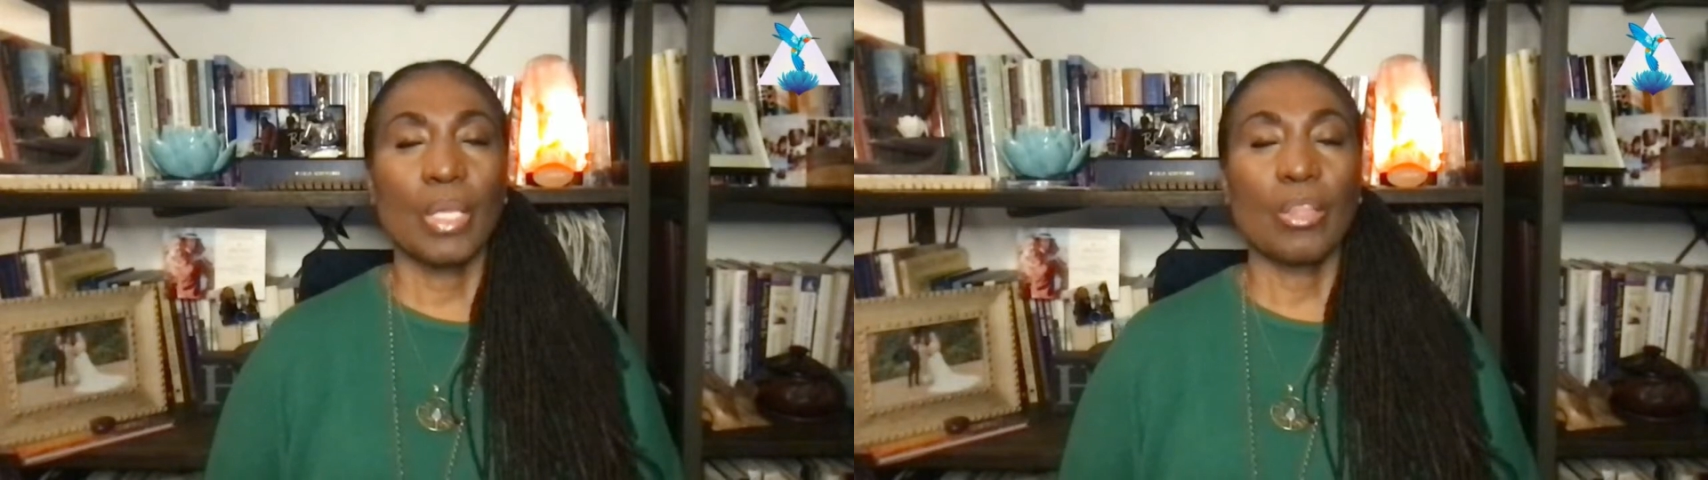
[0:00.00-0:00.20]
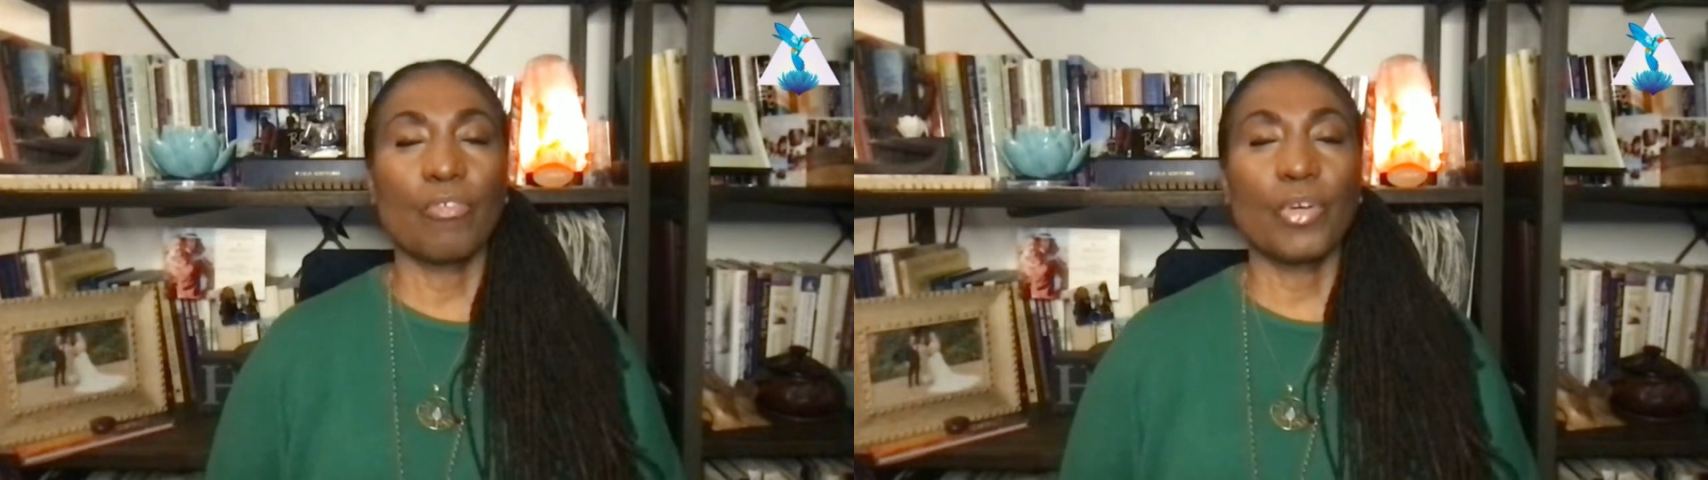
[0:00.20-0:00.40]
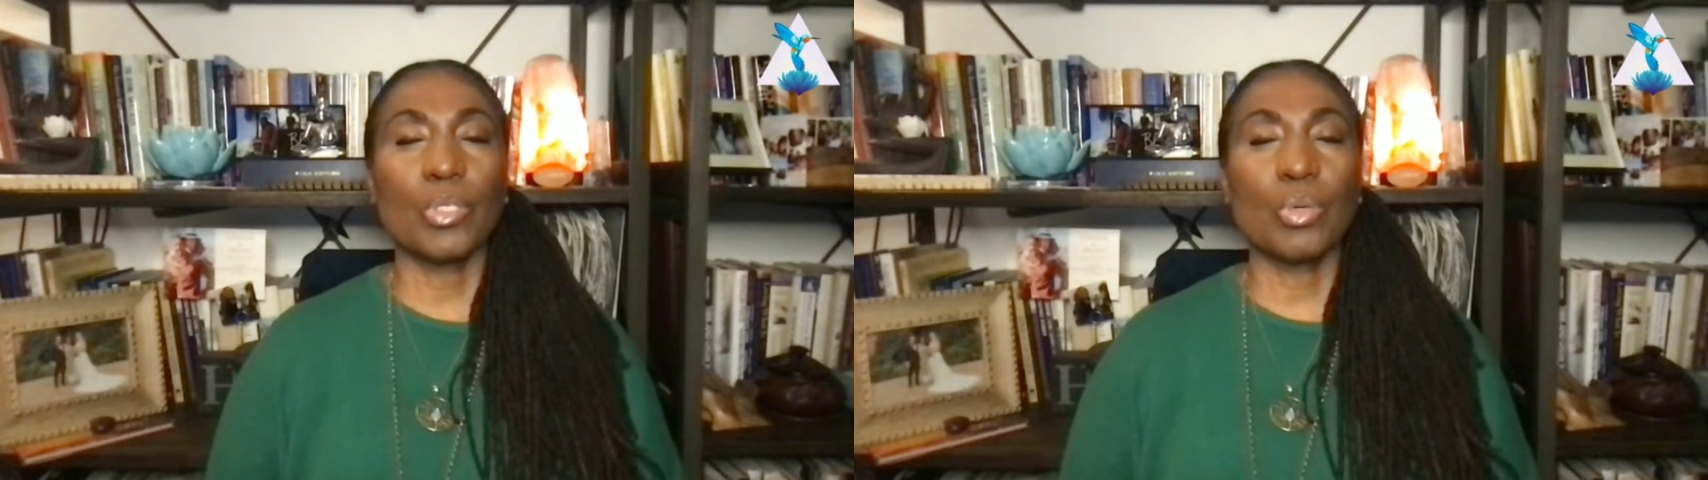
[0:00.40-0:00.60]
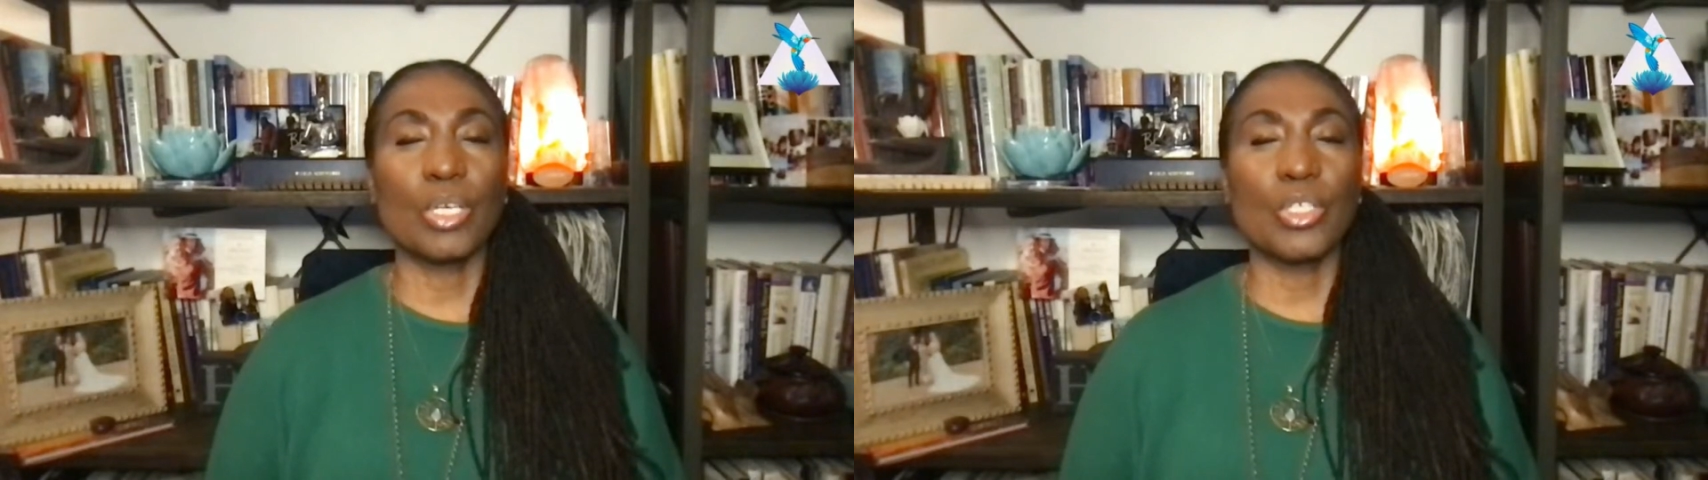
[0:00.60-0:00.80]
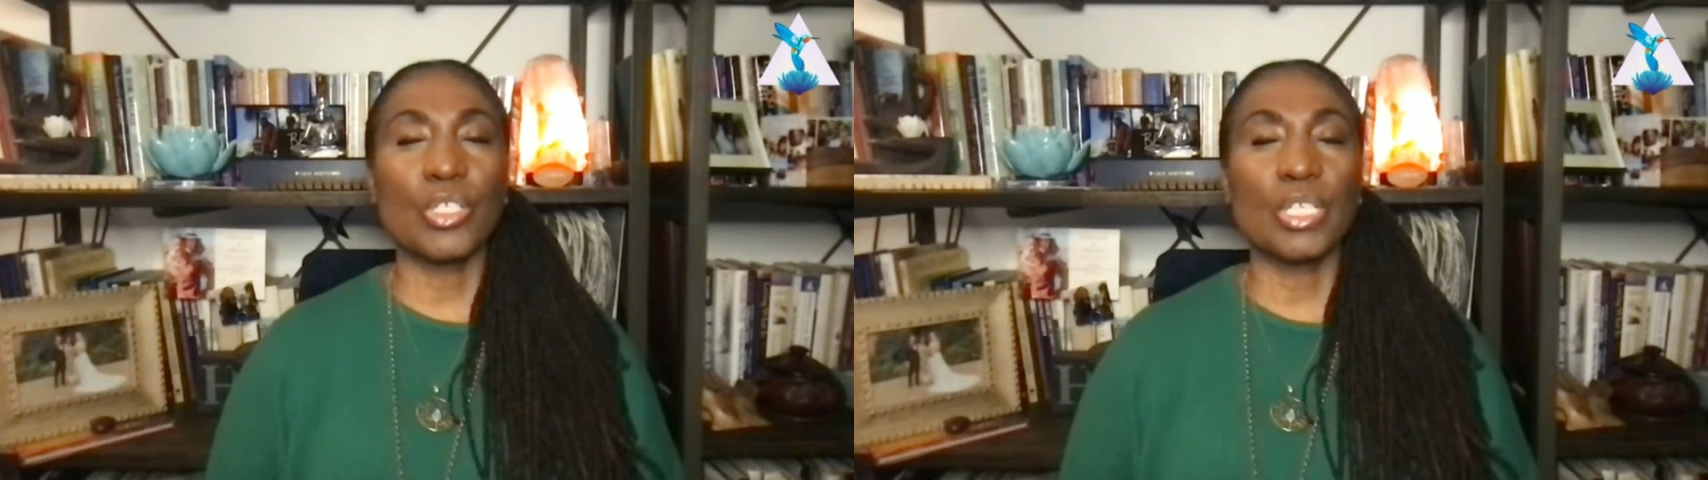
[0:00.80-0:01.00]
The first
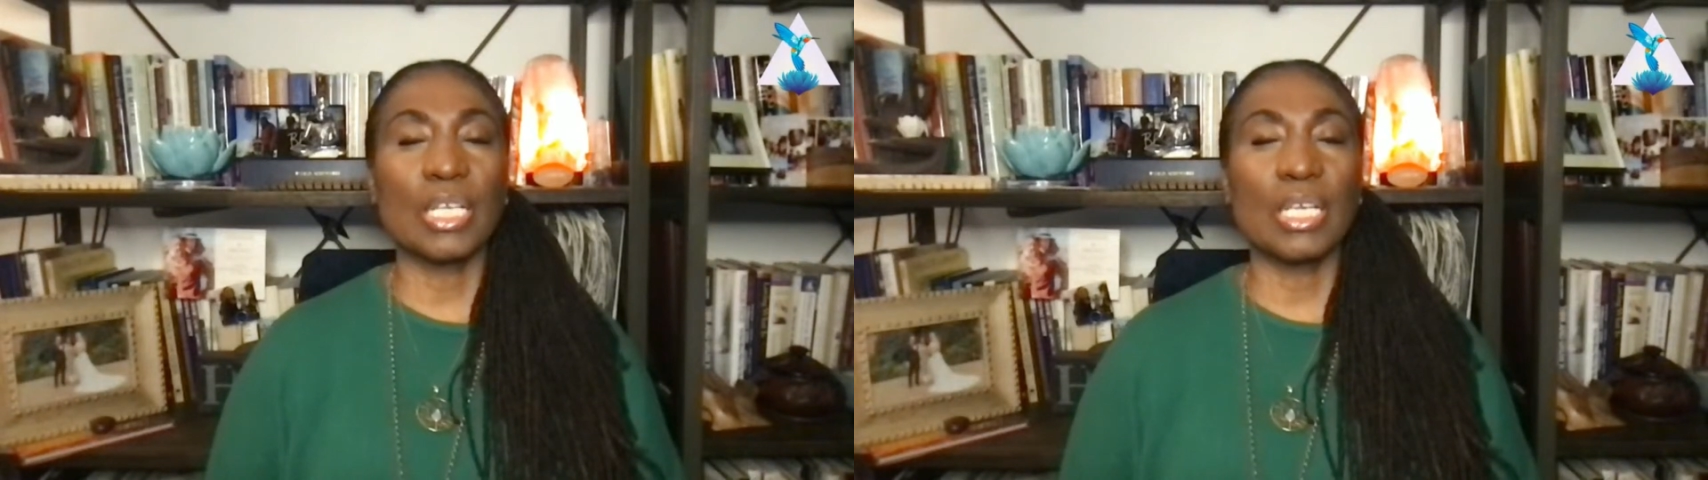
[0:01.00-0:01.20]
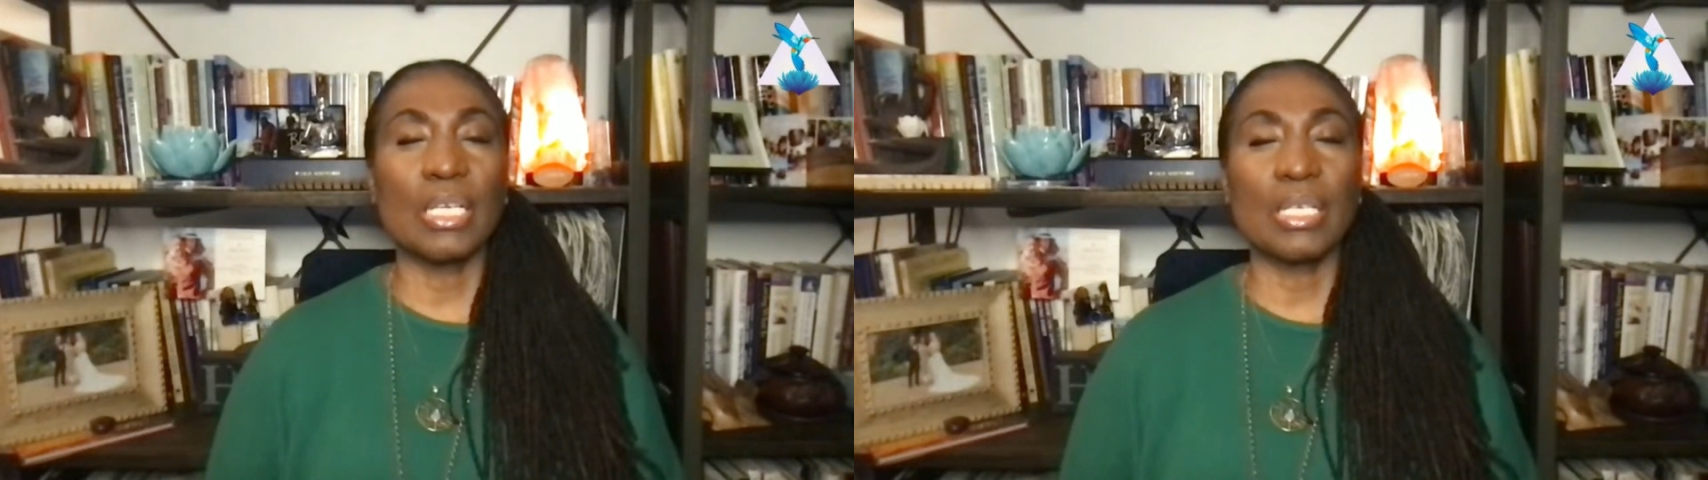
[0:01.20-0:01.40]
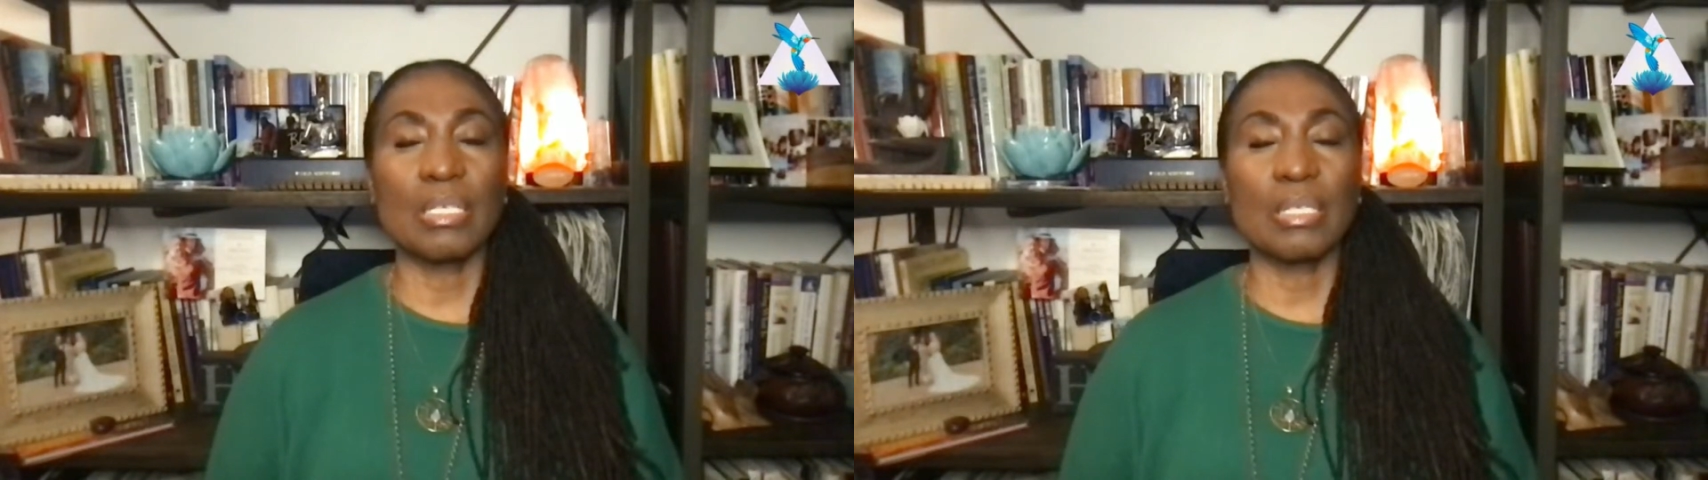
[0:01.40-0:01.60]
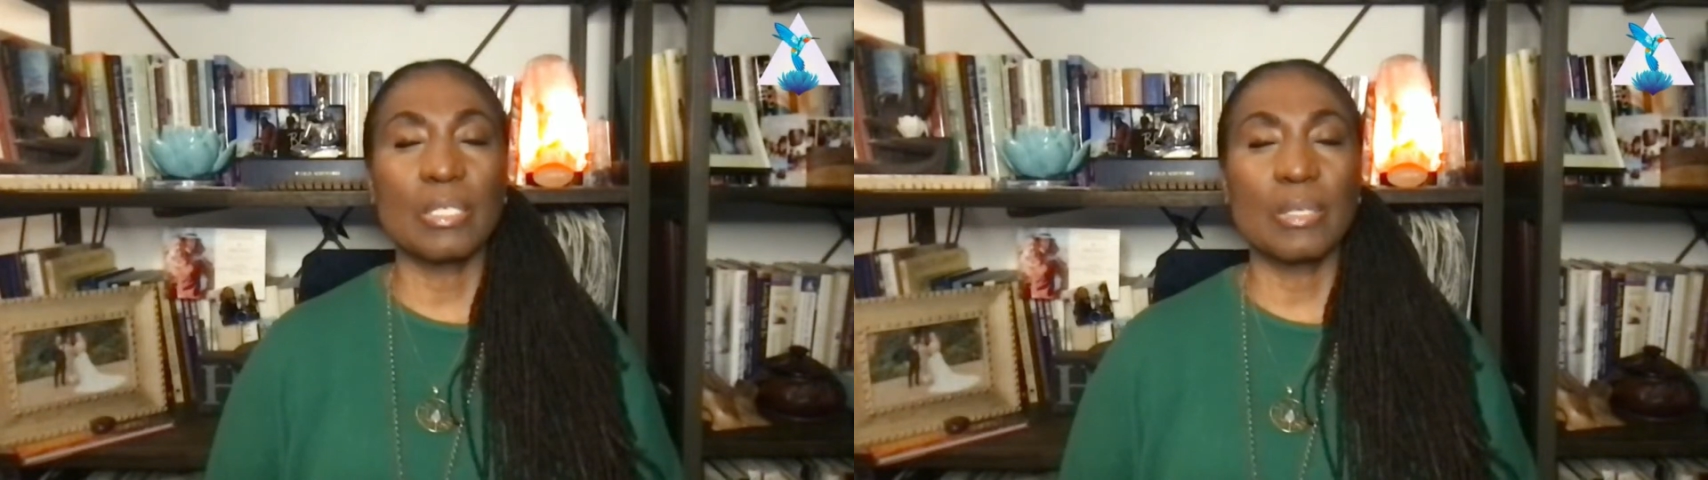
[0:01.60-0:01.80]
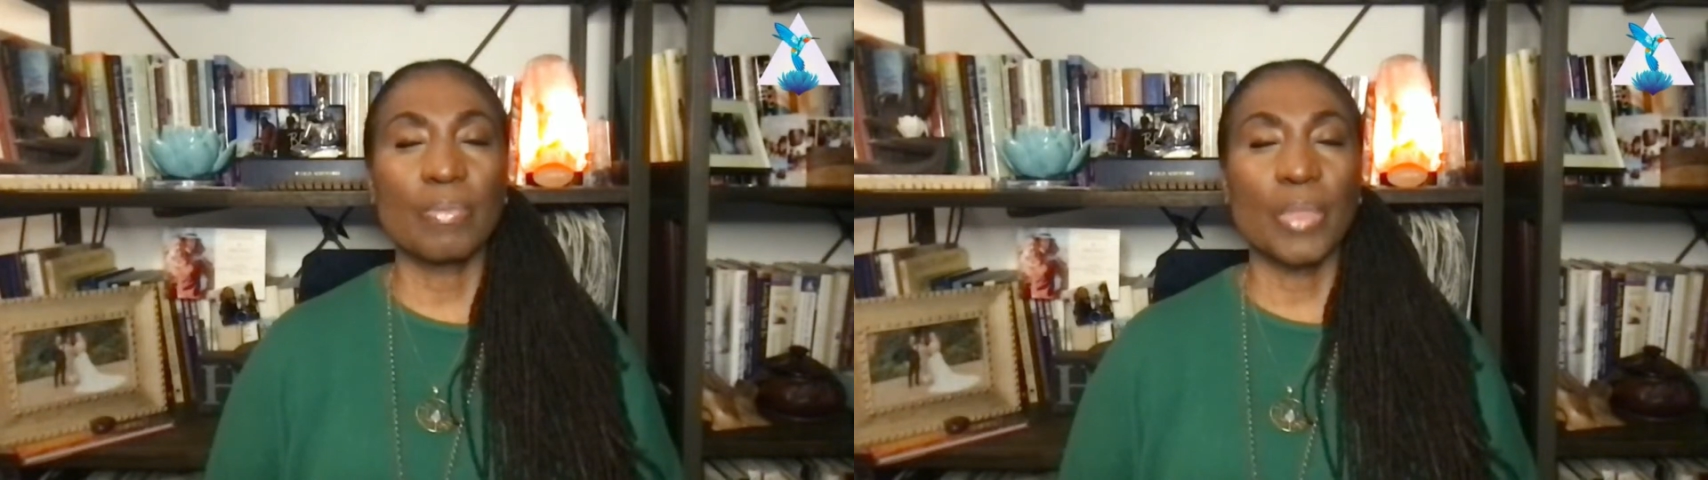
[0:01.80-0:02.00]
question
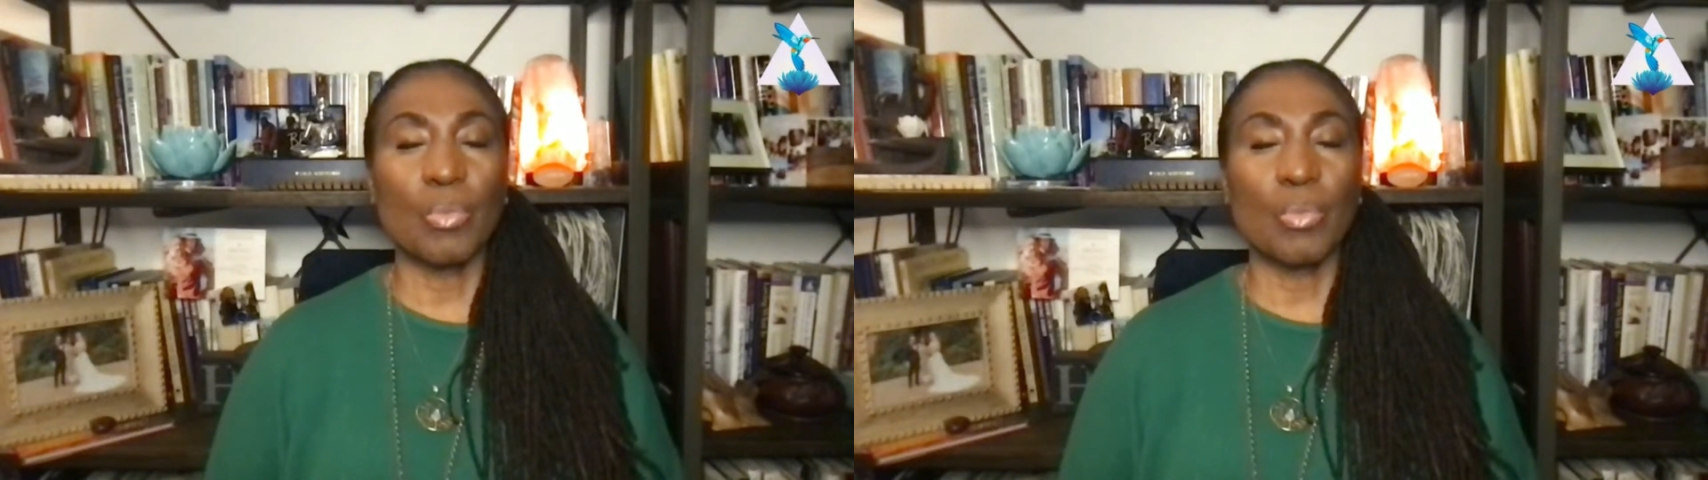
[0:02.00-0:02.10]
is,